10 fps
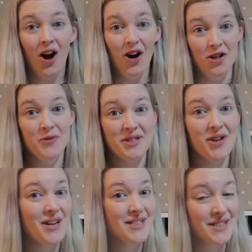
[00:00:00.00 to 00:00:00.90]
Are you as
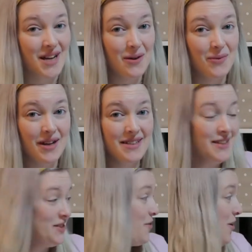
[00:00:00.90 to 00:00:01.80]
lost as I was
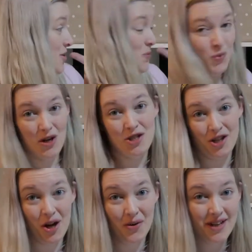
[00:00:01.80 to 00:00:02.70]
as far as what
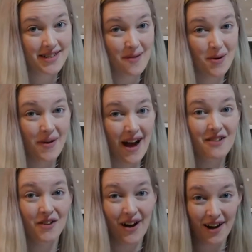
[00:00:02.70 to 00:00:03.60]
should go in a diaper
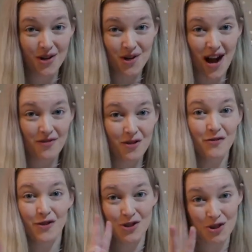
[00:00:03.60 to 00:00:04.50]
bag for air travel
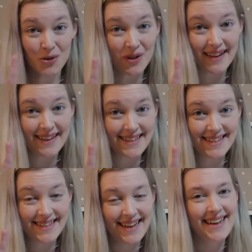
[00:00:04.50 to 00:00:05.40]
for two kids?
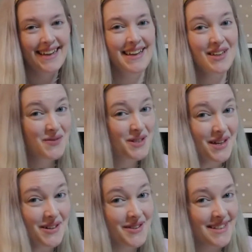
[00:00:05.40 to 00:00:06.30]
If
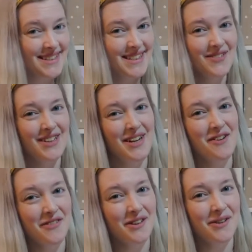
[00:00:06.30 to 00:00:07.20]
so, this is the
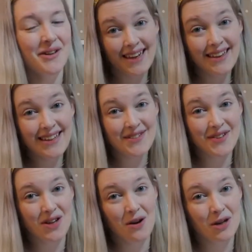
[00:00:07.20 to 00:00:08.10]
video for you. In this
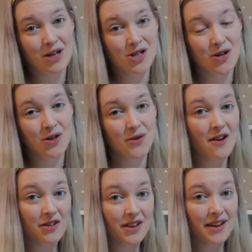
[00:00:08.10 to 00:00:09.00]
video, I'm going to show you
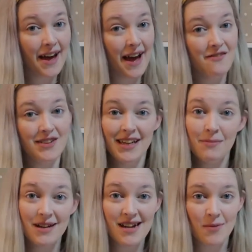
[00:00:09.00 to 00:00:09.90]
everything I have in
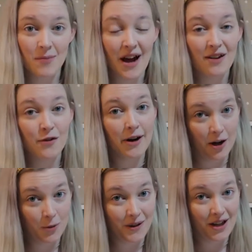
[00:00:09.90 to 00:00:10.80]
my diaper bag for
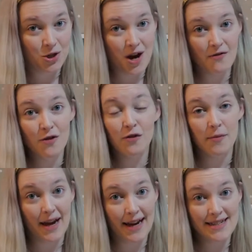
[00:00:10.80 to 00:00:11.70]
airplane travel for
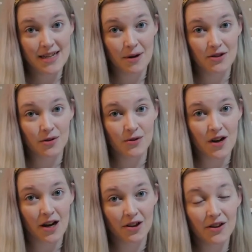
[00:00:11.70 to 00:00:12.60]
my eighteen month old
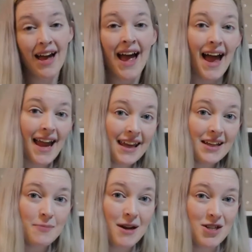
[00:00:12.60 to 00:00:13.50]
toddler
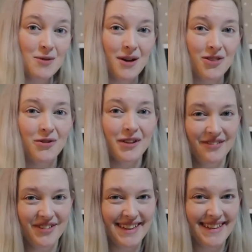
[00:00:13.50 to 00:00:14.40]
and my two month old
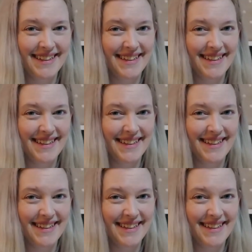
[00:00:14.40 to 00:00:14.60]
infant.